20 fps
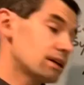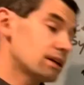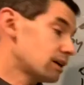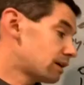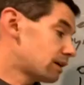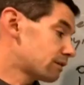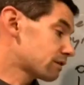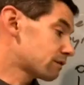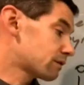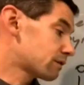
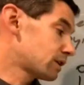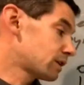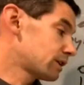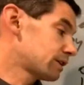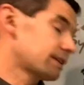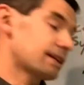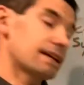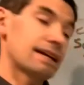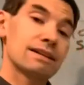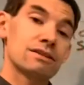of
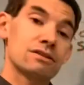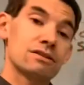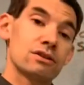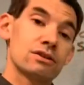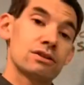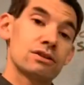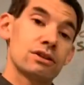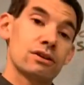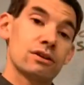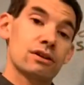converting the ester
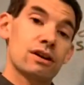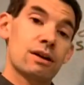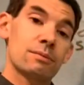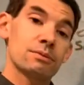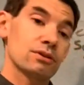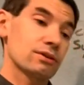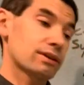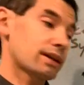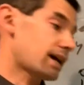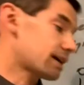to
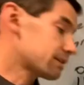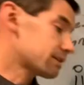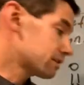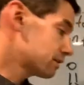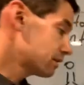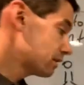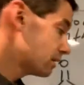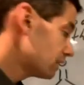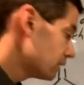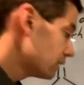carboxylic
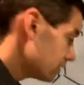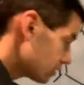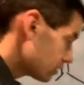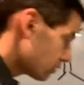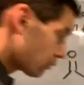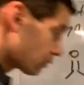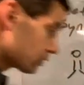acid. So we're